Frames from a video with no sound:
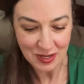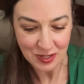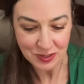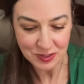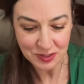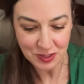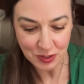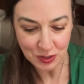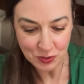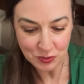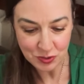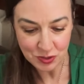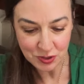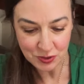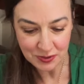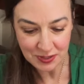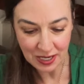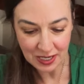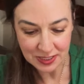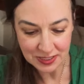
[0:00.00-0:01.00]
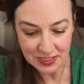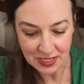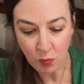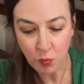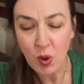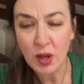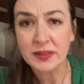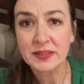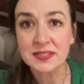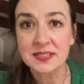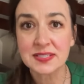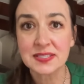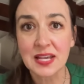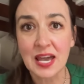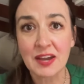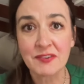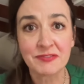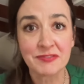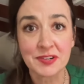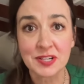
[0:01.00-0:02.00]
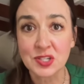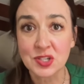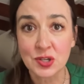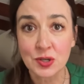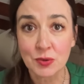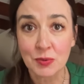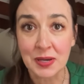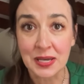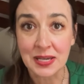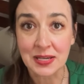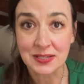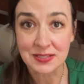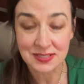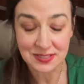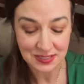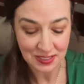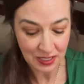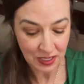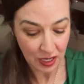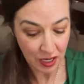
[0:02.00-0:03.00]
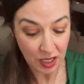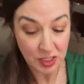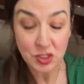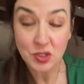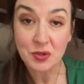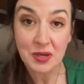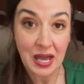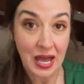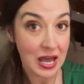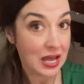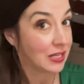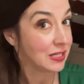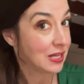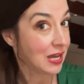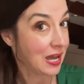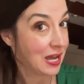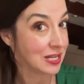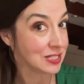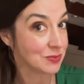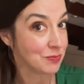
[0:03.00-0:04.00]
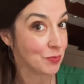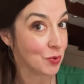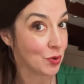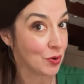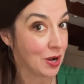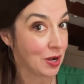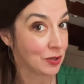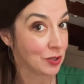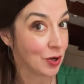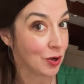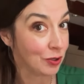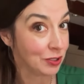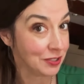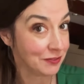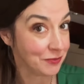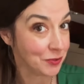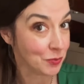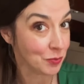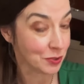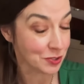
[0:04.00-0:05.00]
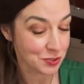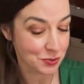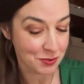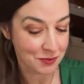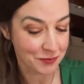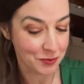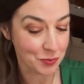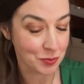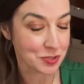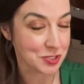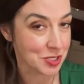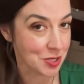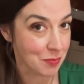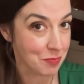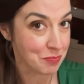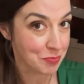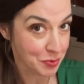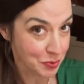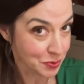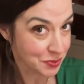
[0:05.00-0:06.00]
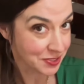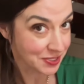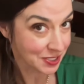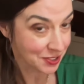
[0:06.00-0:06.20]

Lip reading: So you do that once every 2 weeks. You can add more alcohol if you want a boozy